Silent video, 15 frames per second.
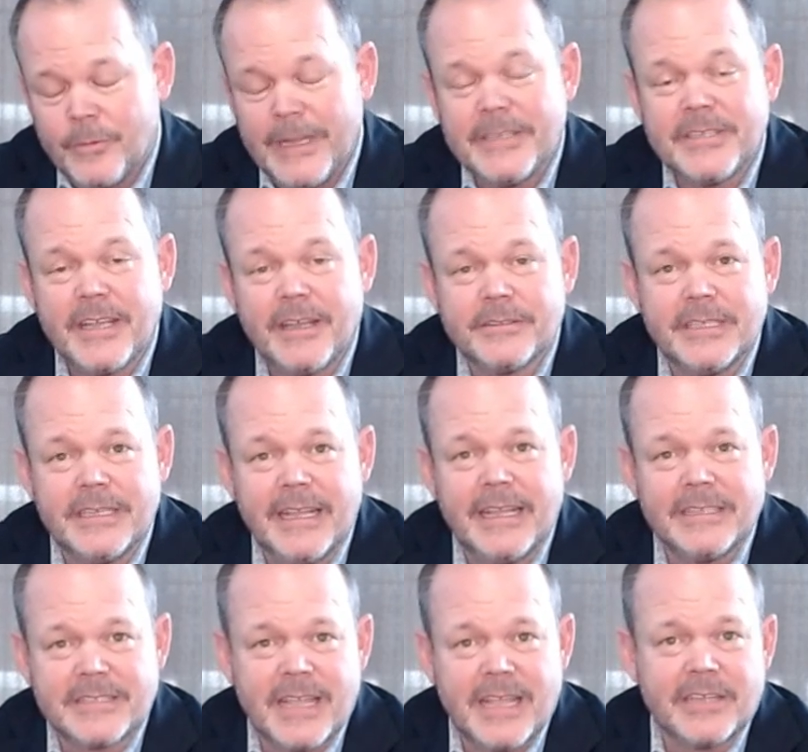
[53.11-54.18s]
Retail
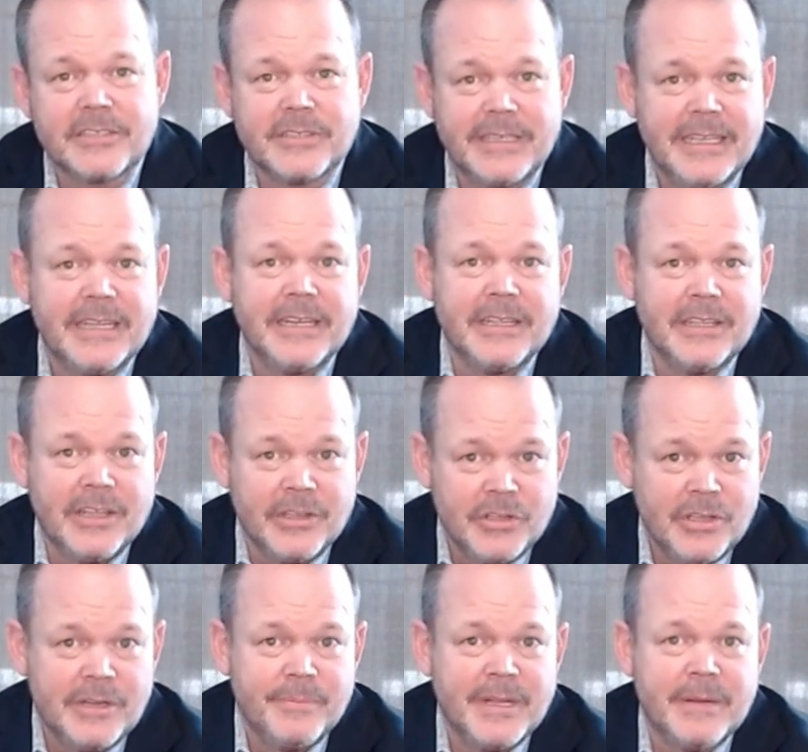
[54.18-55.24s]
today is actually getting a
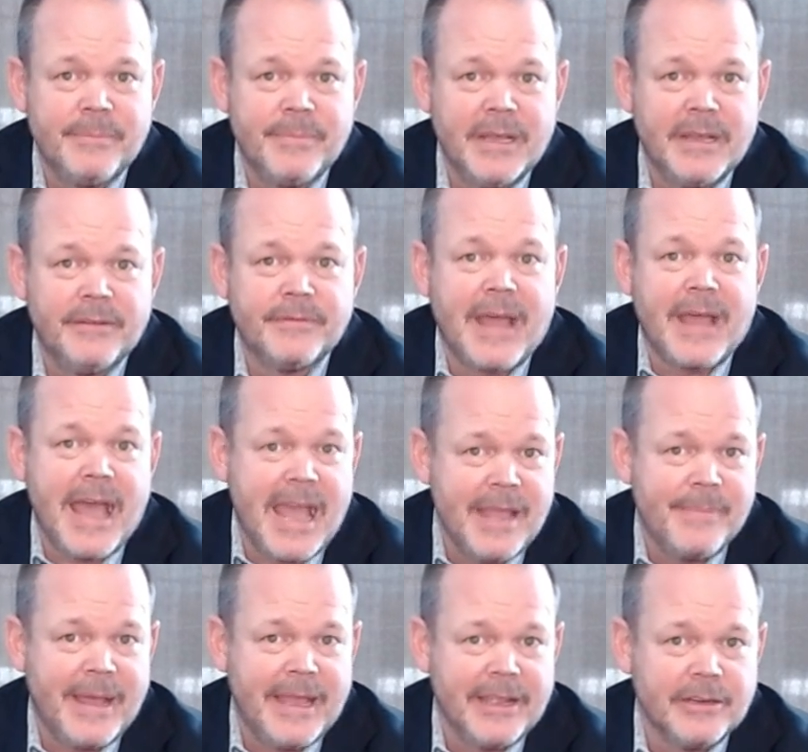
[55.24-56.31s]
good bit above
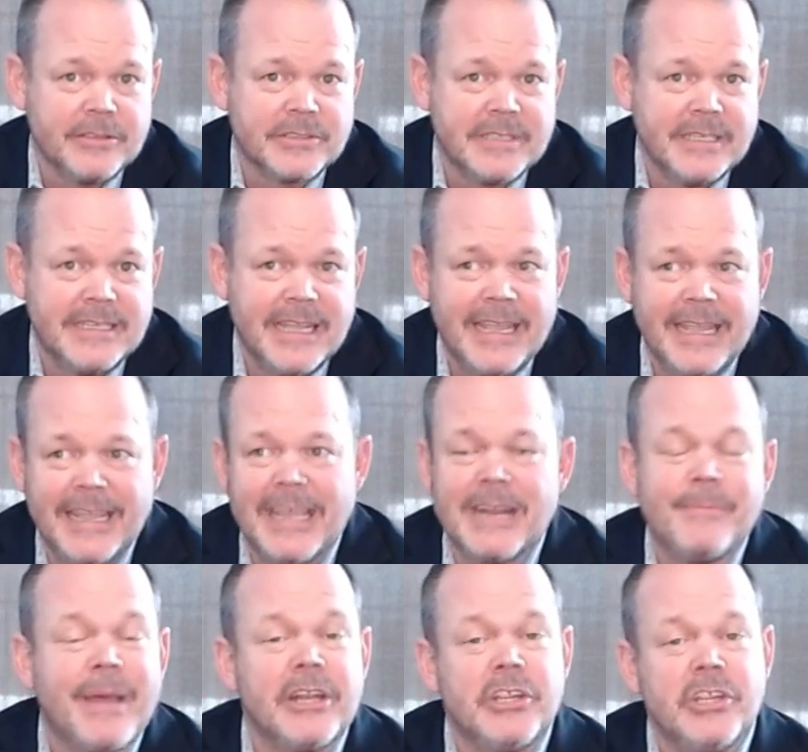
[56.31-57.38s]
iBuyers today,
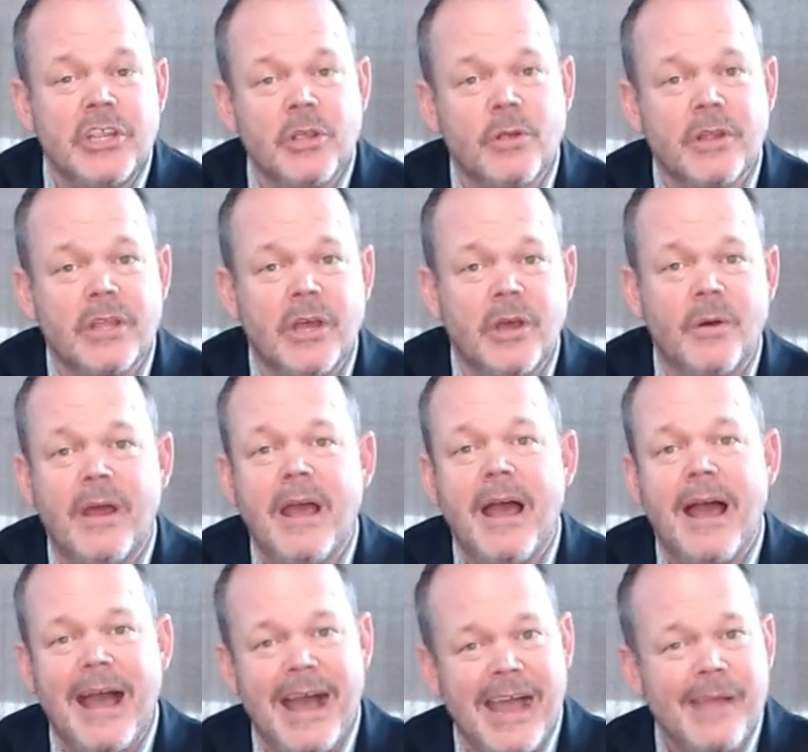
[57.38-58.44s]
and about a year ago,
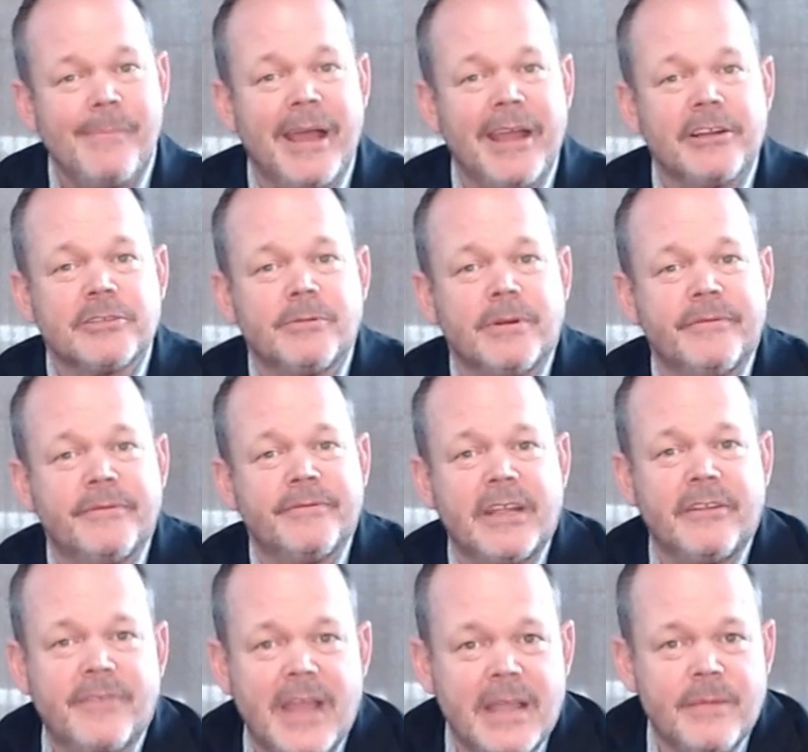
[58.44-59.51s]
iBuyers were a
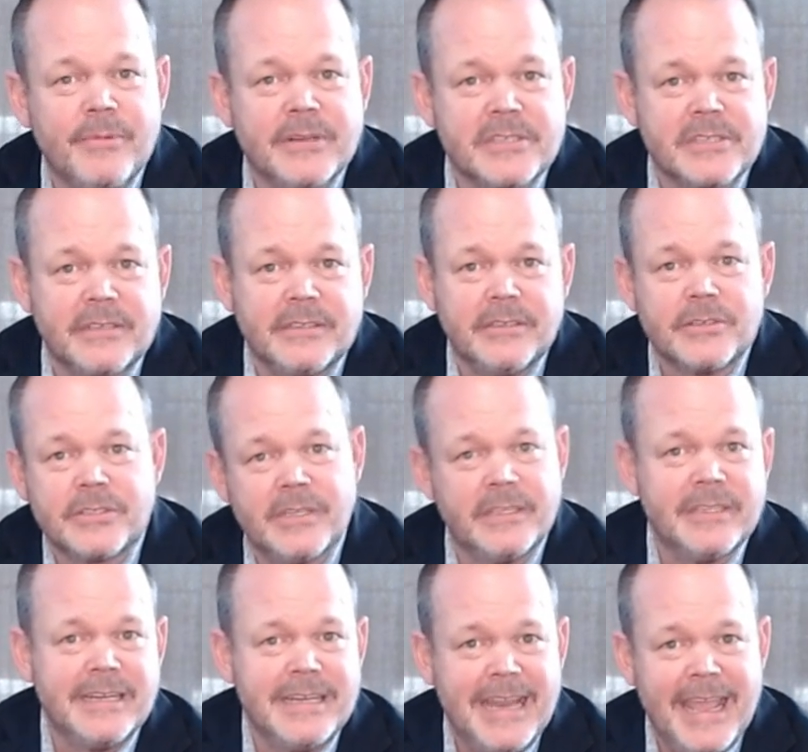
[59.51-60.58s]
very vibrant solution
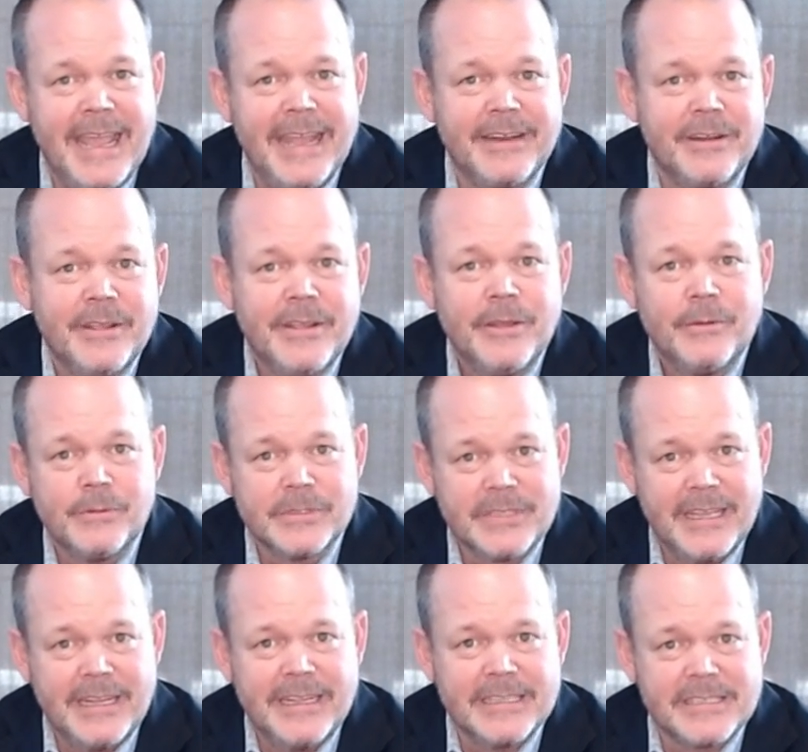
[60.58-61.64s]
and the net was
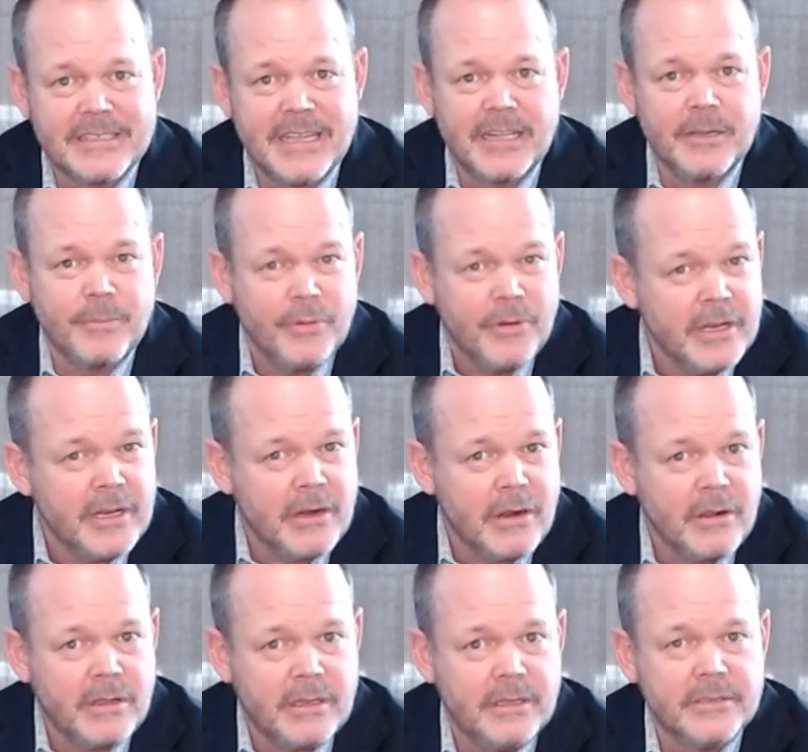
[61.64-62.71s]
getting a seller pretty
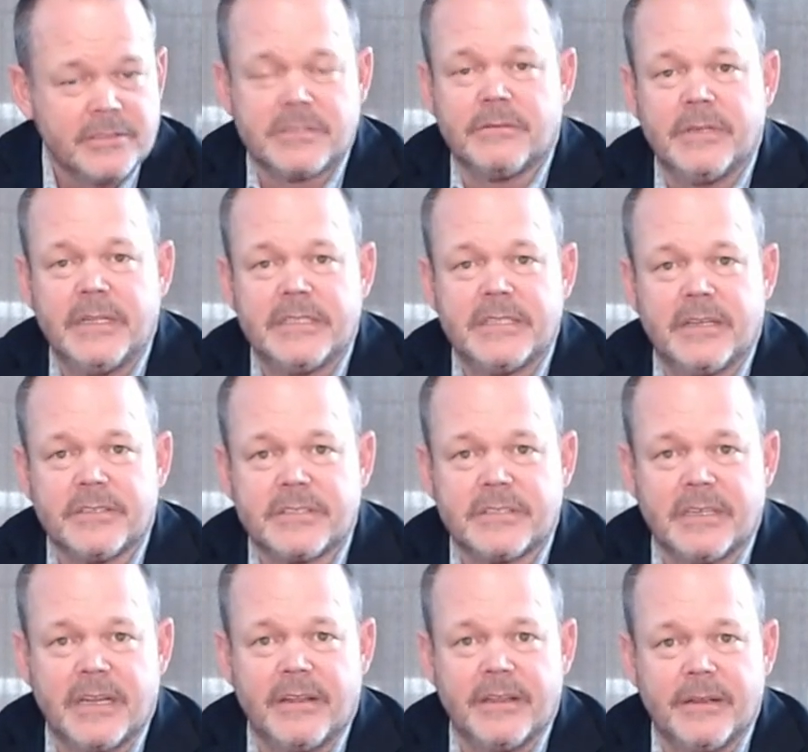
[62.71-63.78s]
darn close to retail
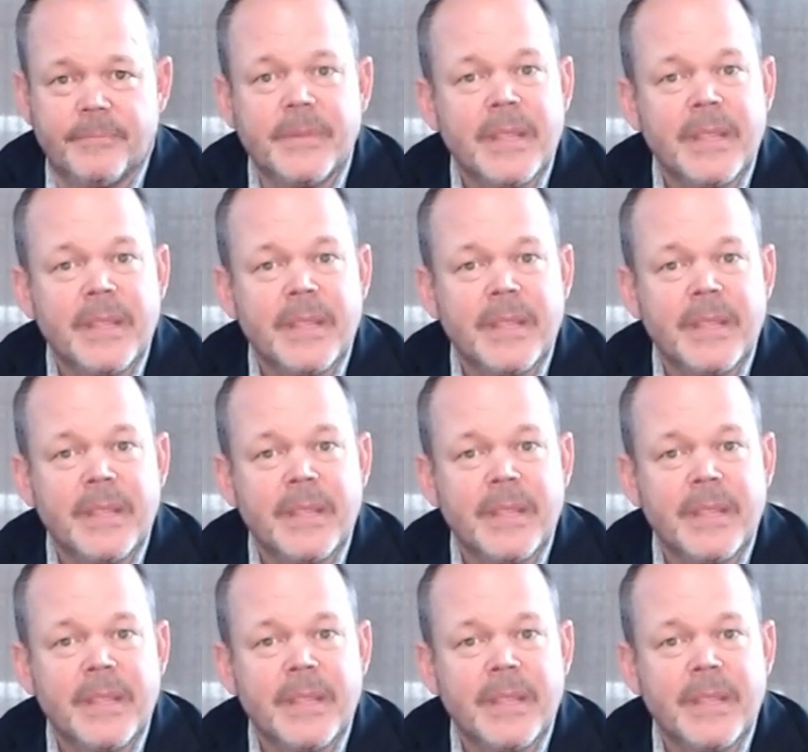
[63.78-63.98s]
scenario.